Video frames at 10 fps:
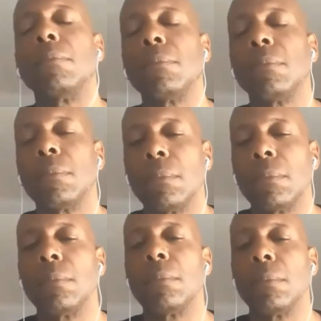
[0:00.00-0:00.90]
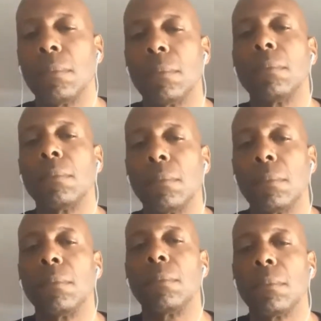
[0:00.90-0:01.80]
way to the situation
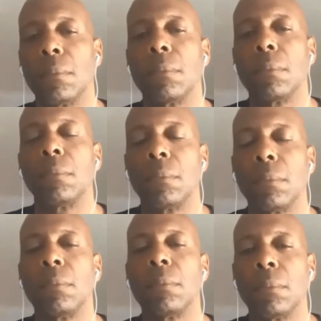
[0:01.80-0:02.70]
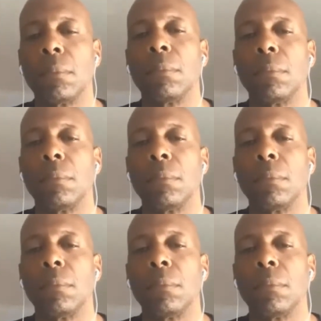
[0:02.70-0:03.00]
that I'm currently experiencing.